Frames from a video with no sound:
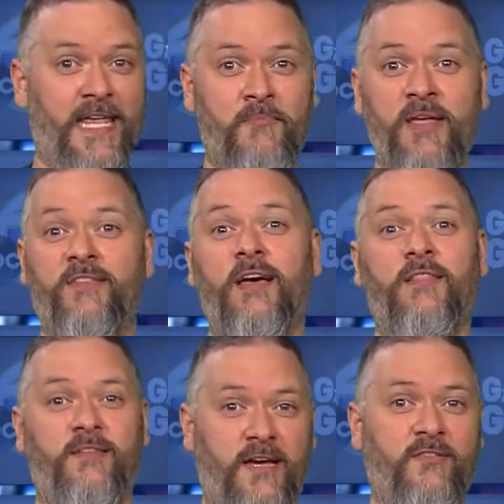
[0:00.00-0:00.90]
he meets out
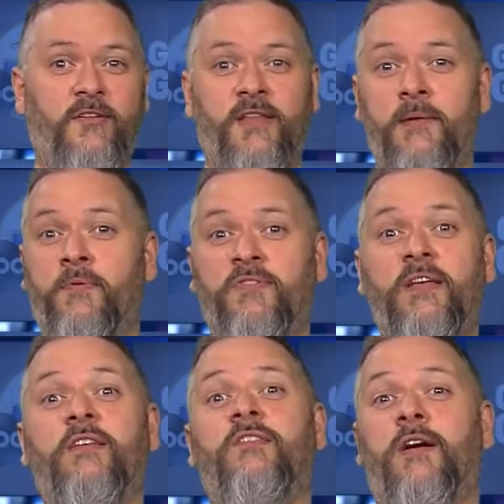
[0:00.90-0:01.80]
in the desert, and they
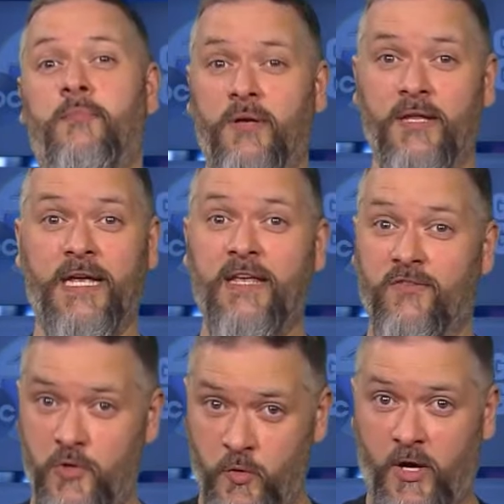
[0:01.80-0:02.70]
proceed to start building
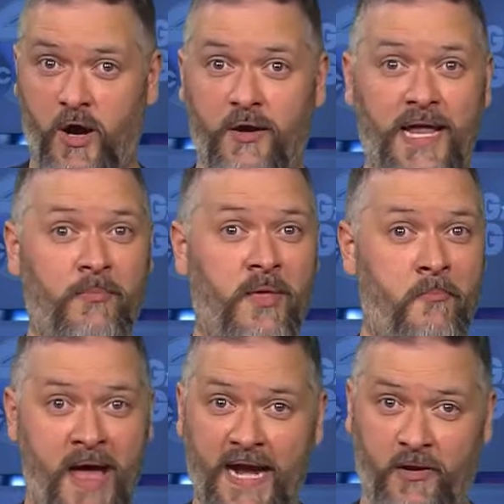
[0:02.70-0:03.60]
his new car named the
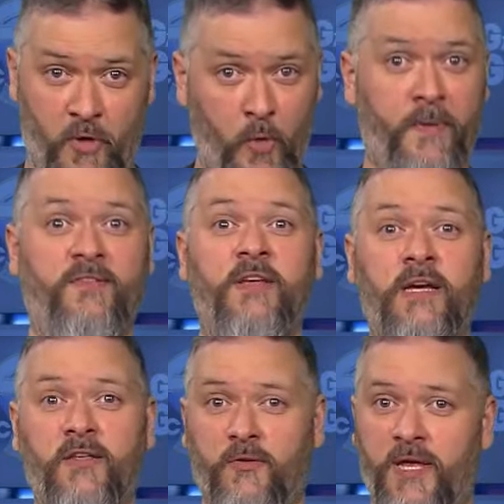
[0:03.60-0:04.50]
Magnum Opus,
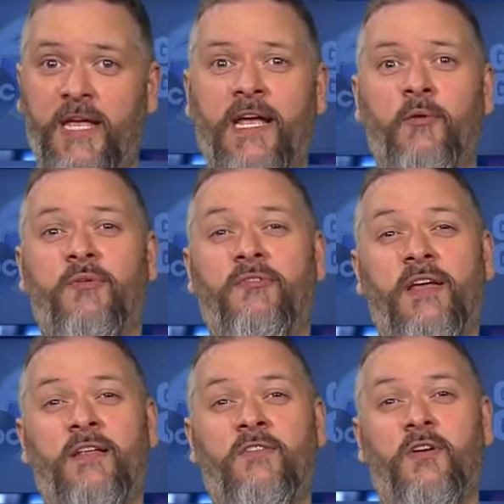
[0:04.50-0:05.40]
so he can get
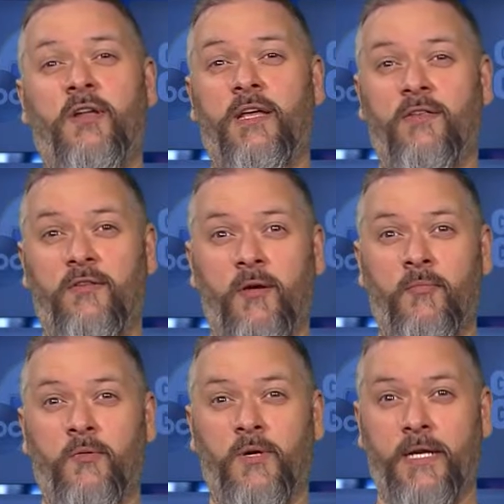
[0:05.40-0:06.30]
revenge on his
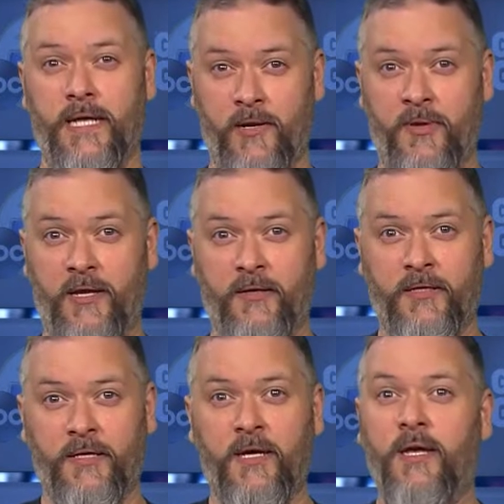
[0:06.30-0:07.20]
#1 enemy.
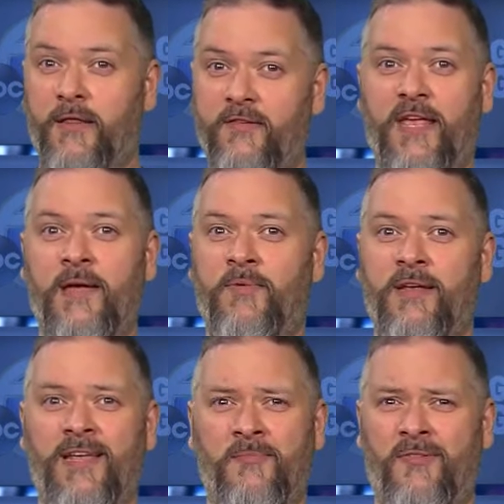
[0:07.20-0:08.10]
This game
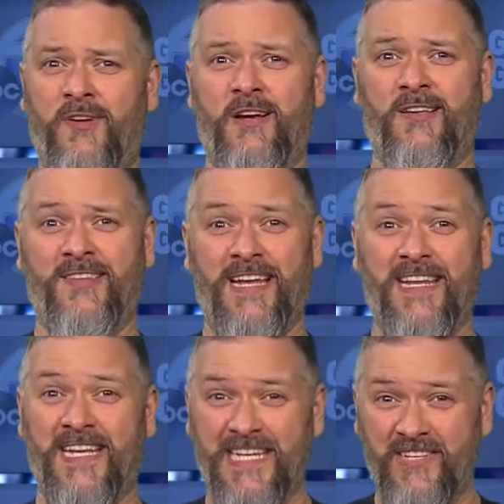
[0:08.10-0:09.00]
didn't get me very
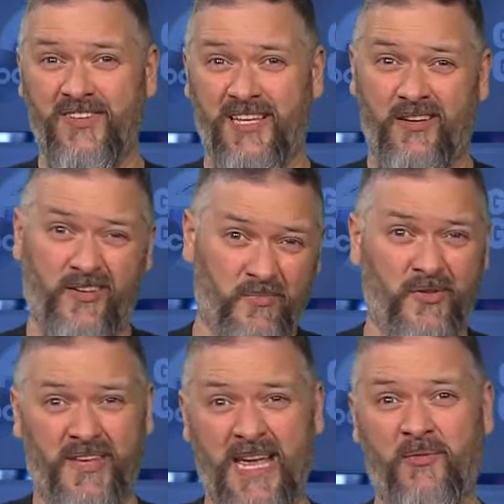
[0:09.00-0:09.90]
excited initially, because
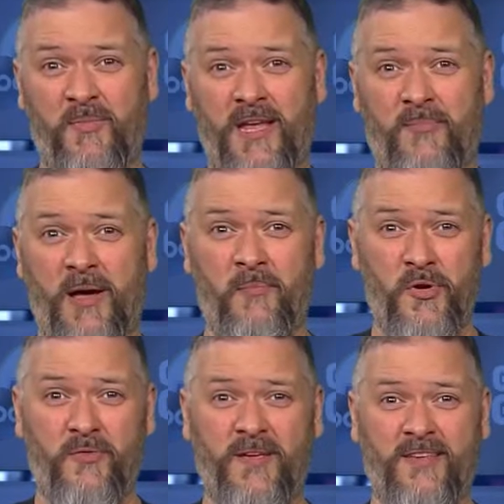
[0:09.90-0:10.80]
most games made about
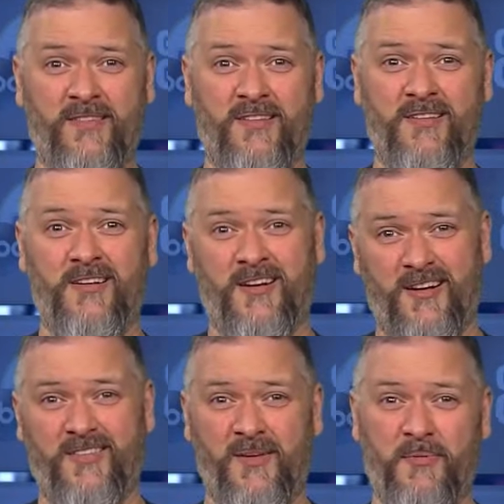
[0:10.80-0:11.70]
movies
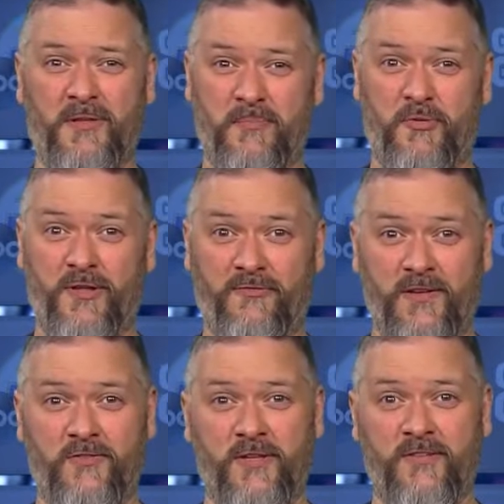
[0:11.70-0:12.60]
are typically pretty
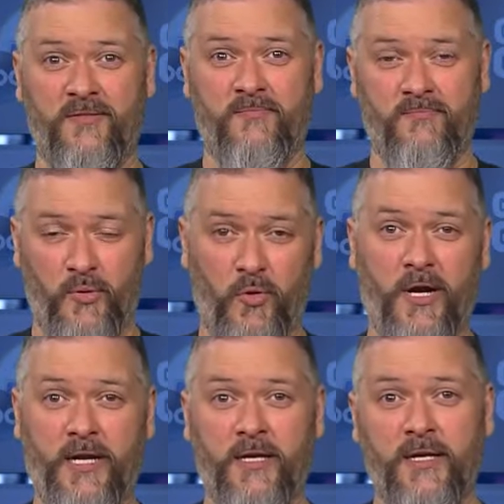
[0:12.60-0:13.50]
featureless and boring.